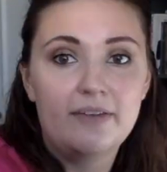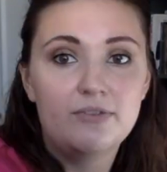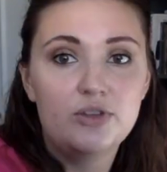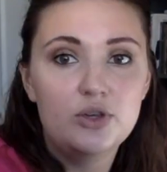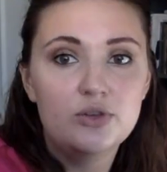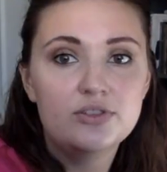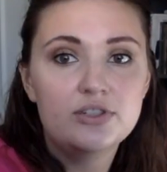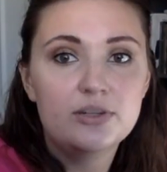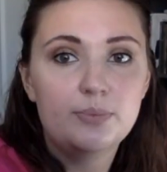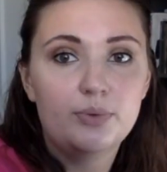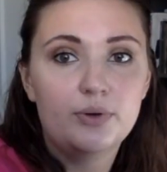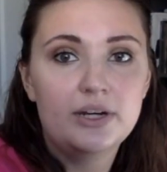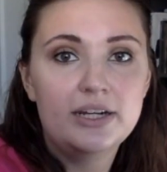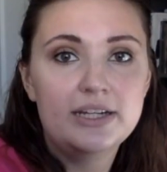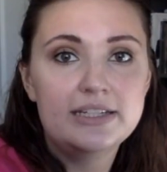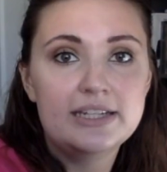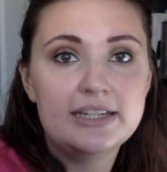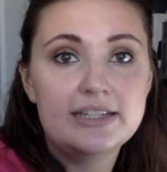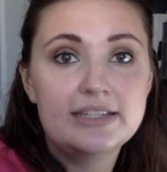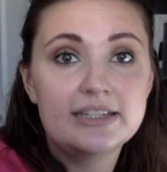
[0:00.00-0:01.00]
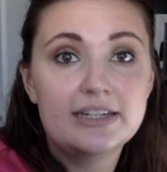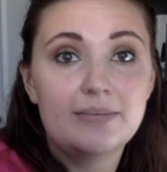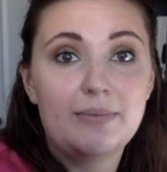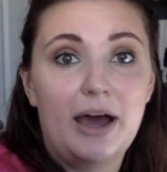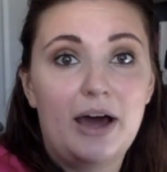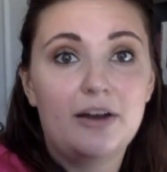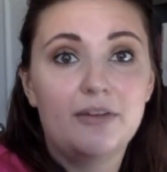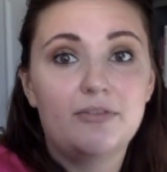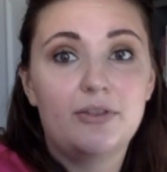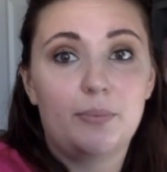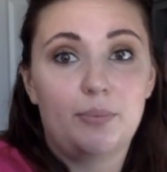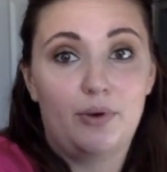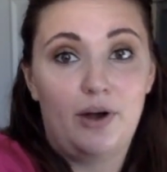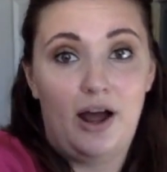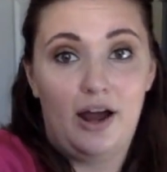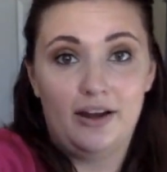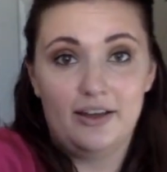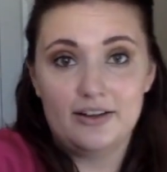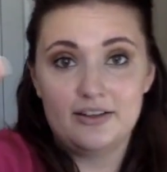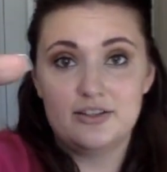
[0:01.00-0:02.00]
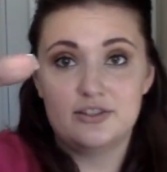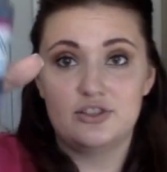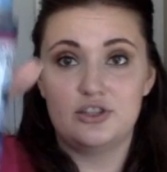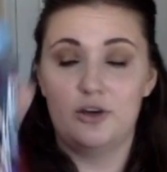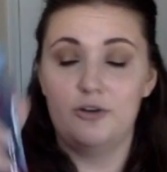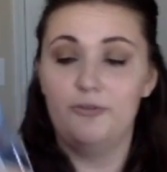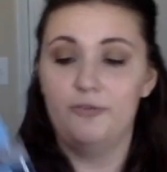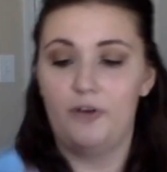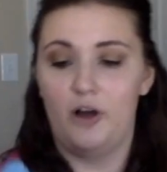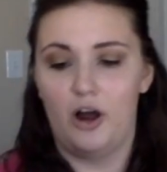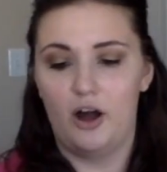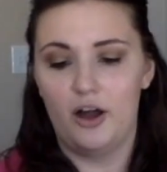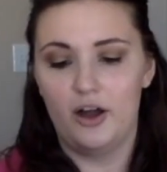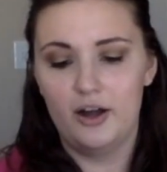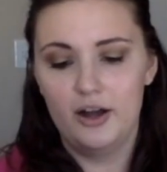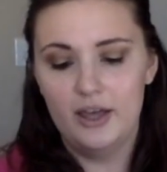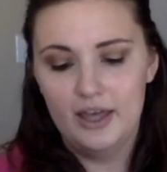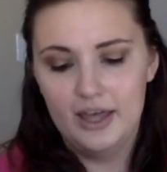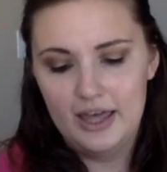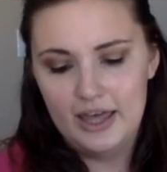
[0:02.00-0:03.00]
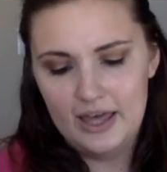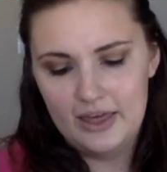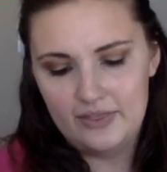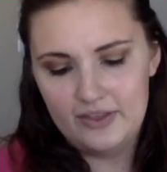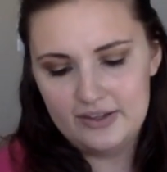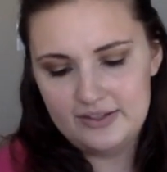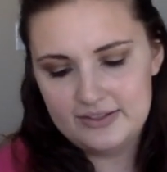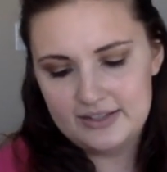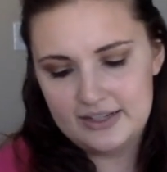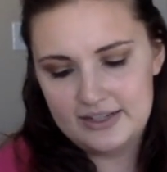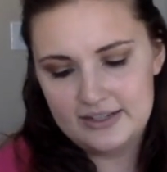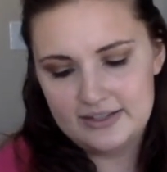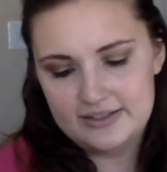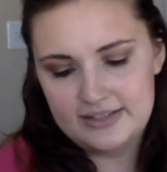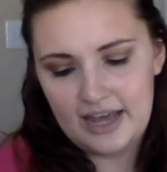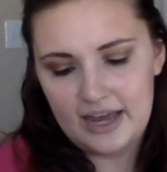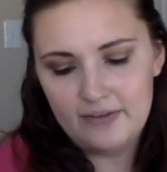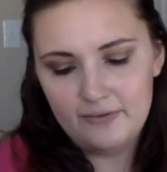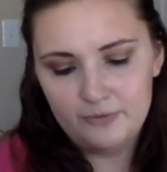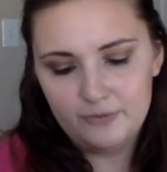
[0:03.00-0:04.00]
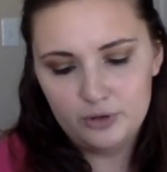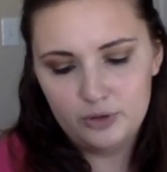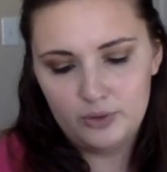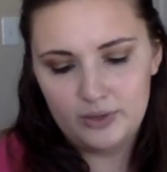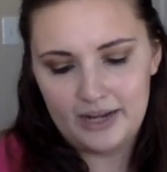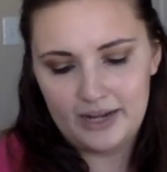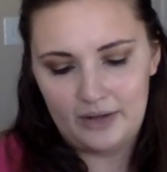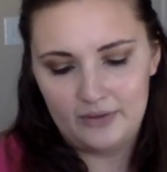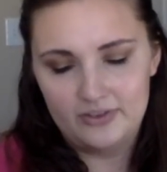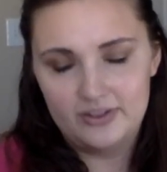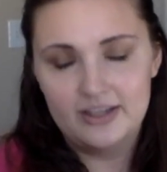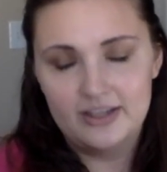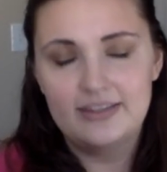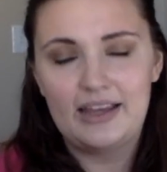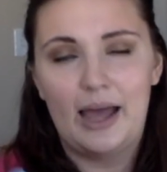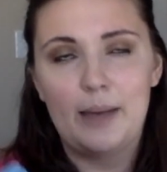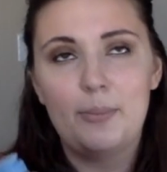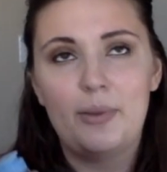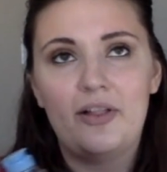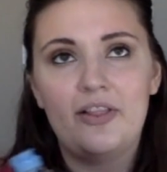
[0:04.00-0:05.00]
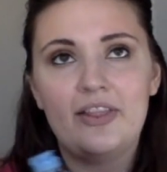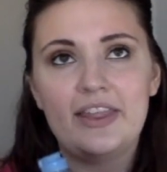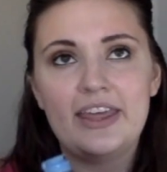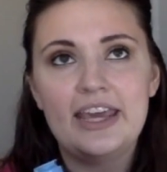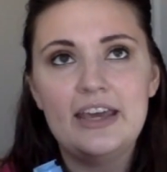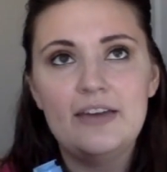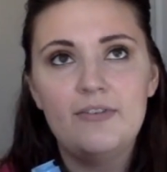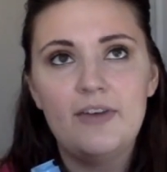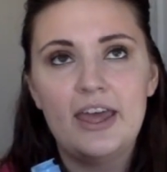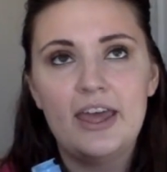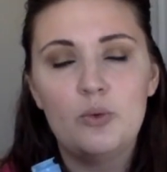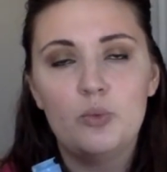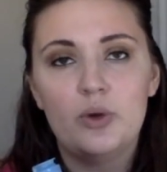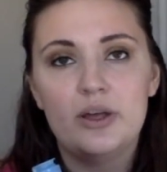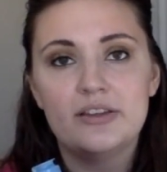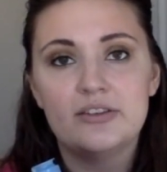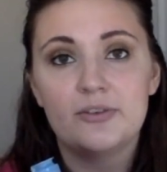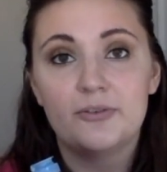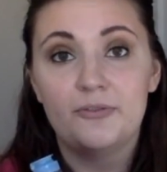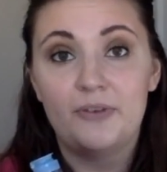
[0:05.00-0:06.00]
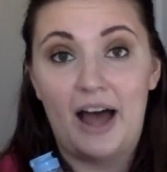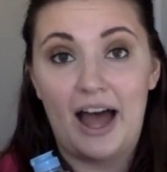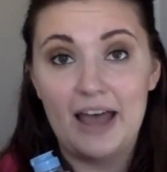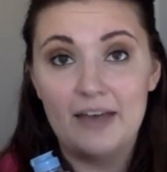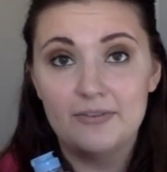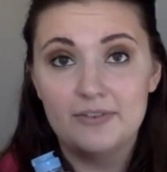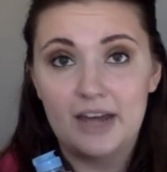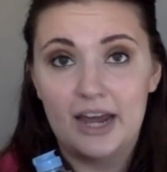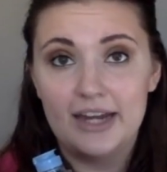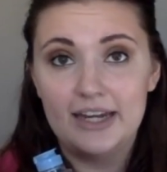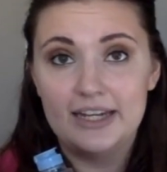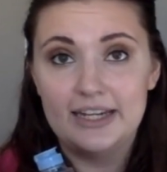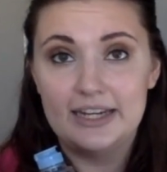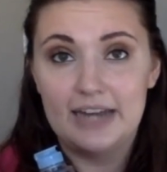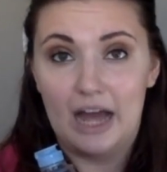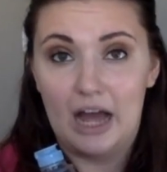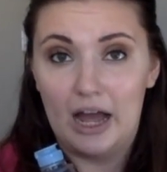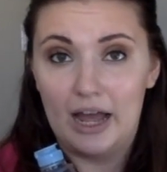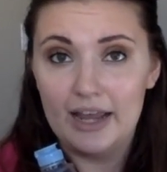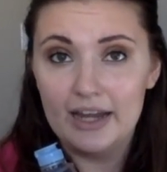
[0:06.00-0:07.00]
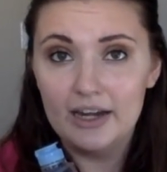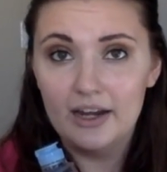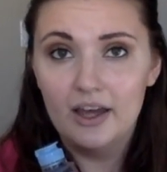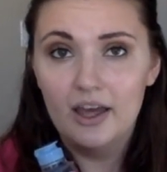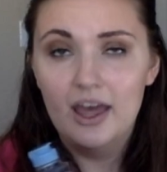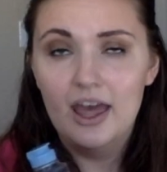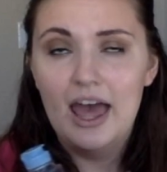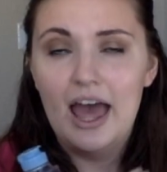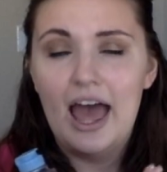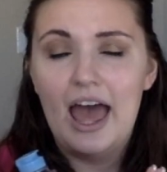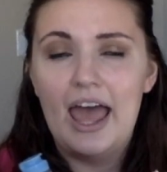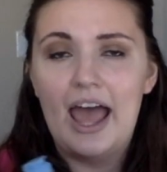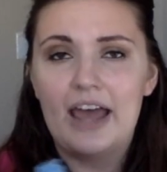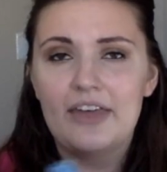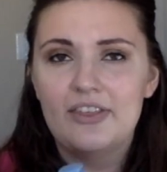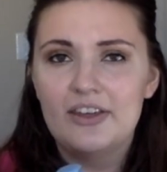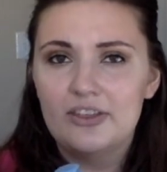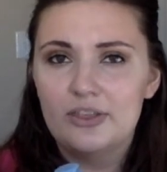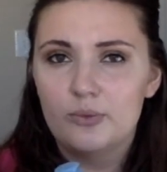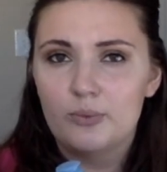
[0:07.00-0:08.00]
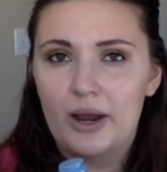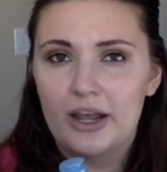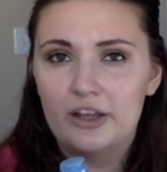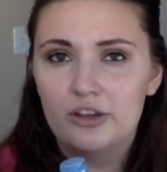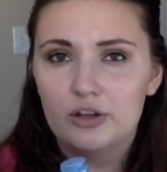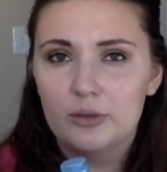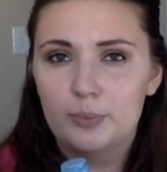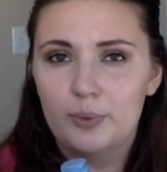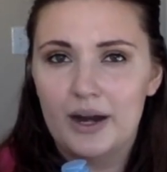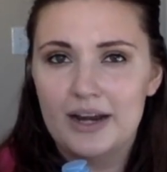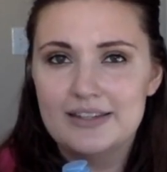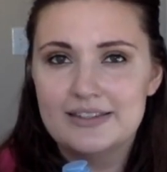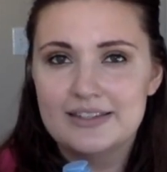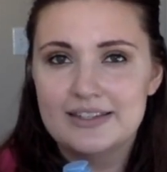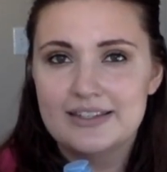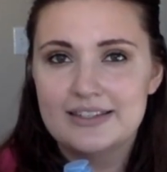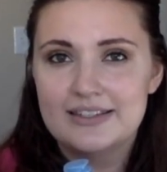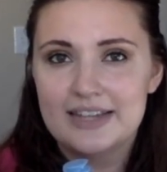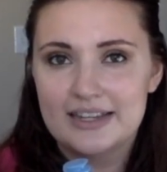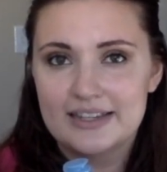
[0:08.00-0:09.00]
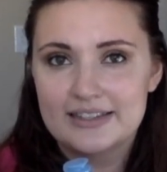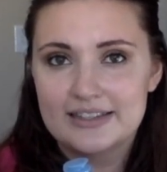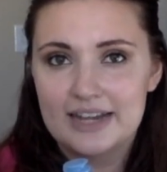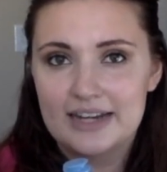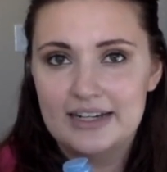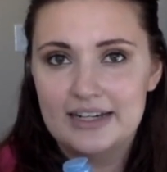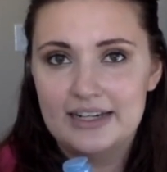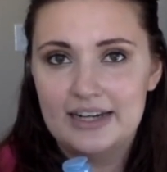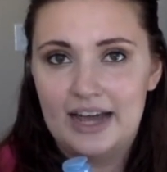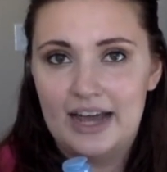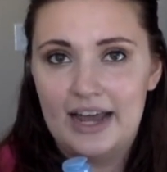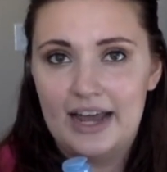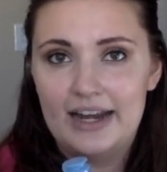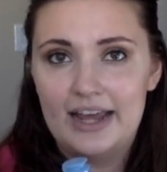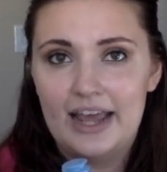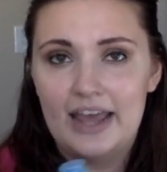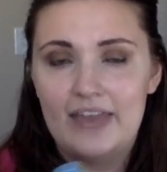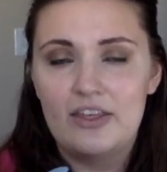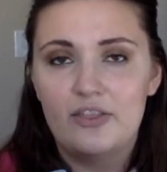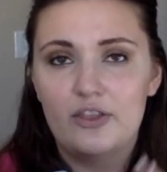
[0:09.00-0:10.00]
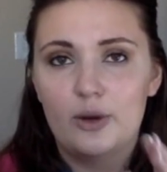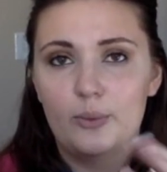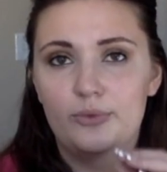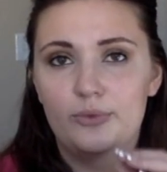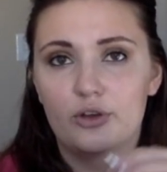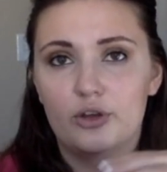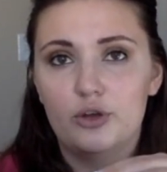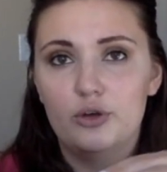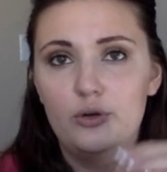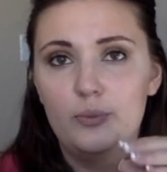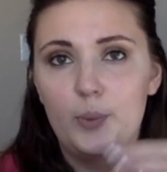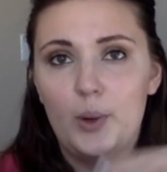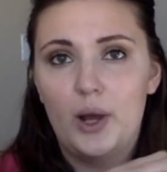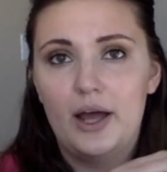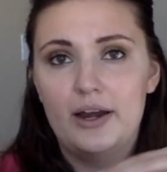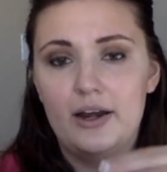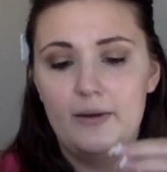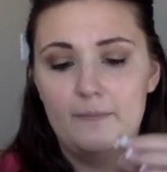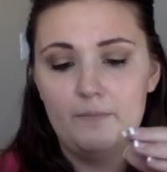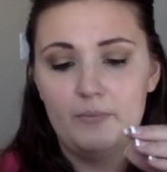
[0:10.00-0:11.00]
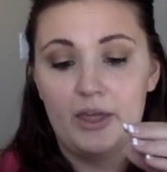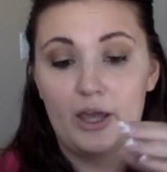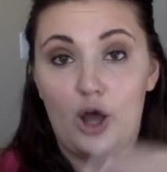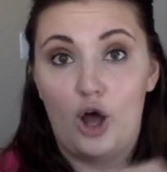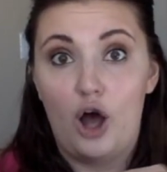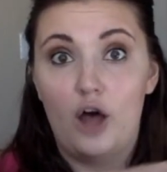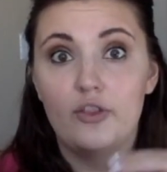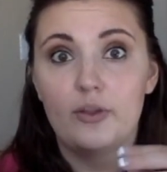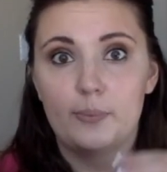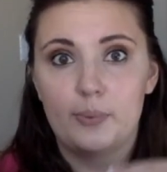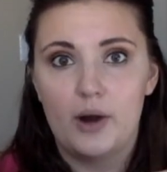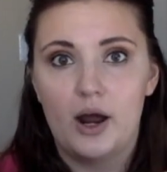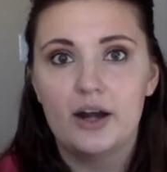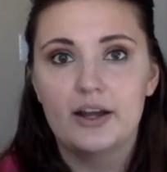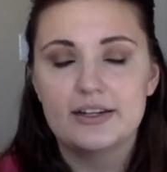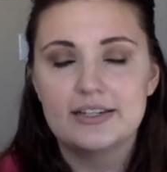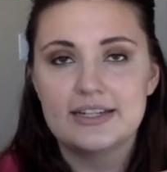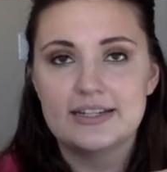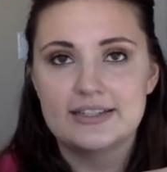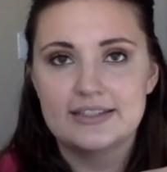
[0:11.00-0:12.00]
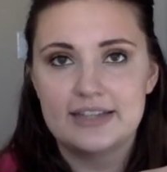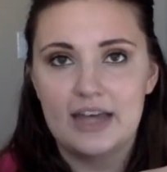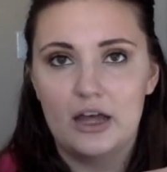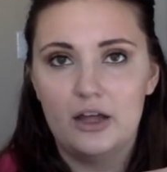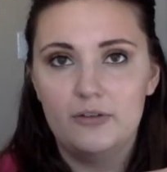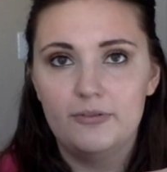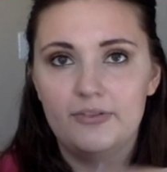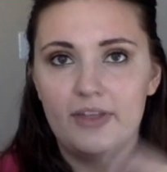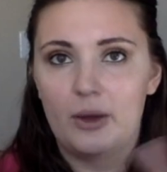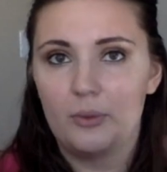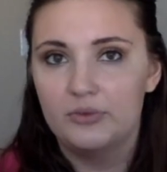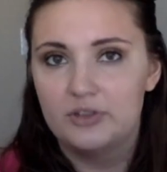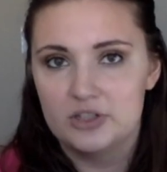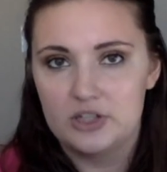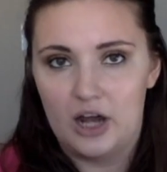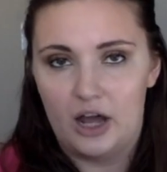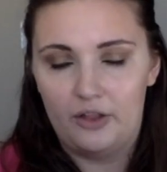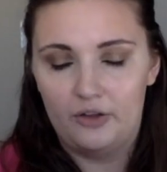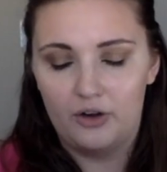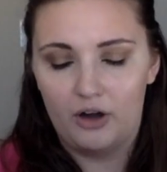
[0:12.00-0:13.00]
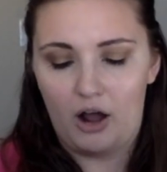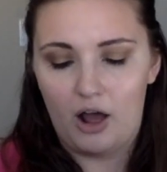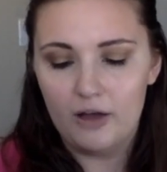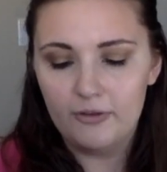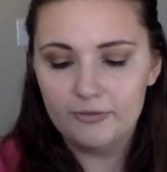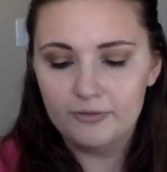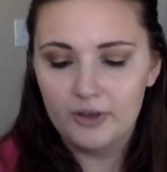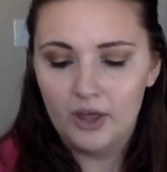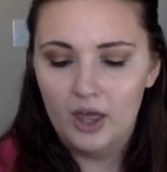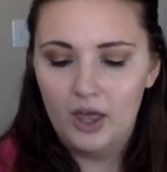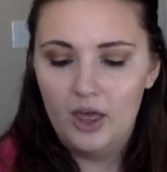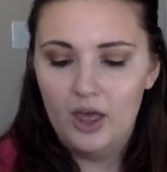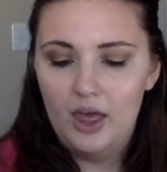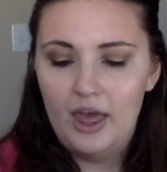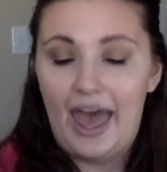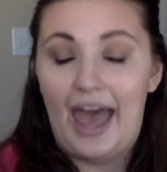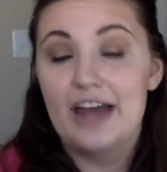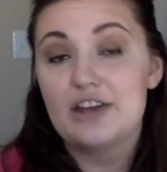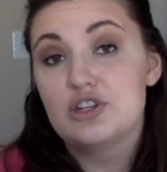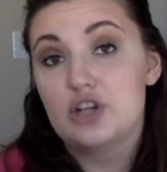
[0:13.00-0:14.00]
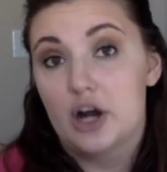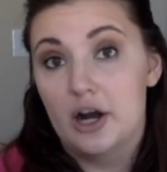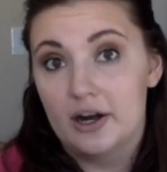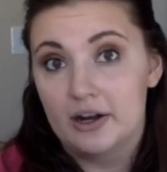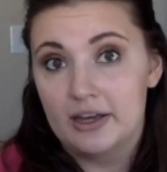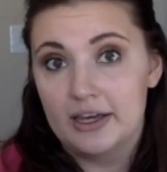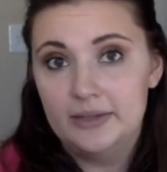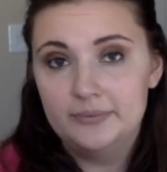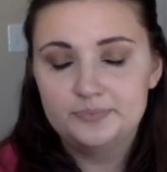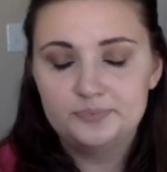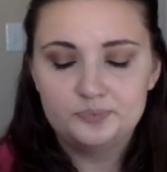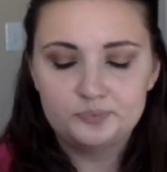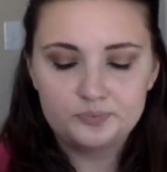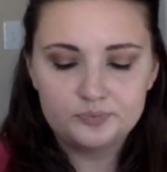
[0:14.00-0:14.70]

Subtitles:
I've used a pretty decent amount of the product so far. This is 10 fluid ounces. I believe it was $5.99. I think the regular price is $6.99, and then there was a coupon on the product itself that was $1 off at Target.